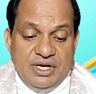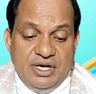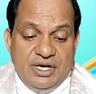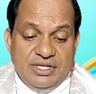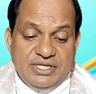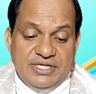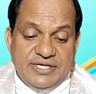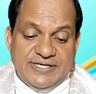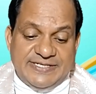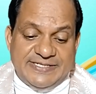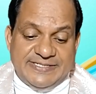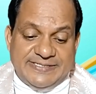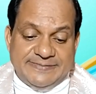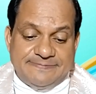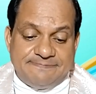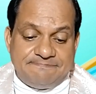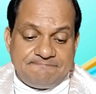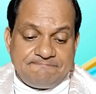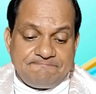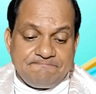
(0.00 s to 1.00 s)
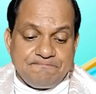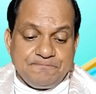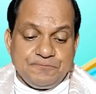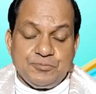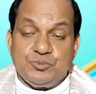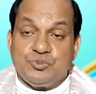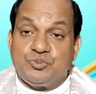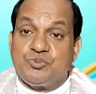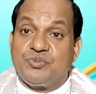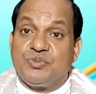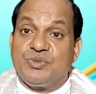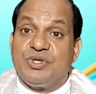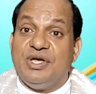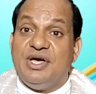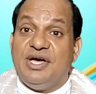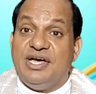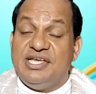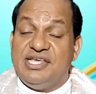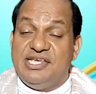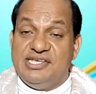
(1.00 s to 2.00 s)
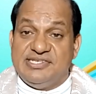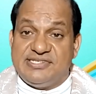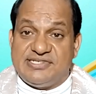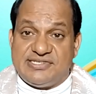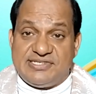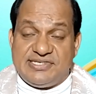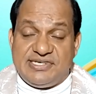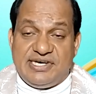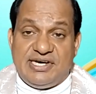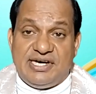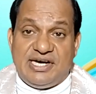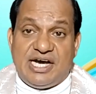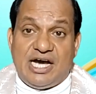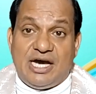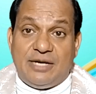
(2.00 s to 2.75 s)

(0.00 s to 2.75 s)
The uh, his uh,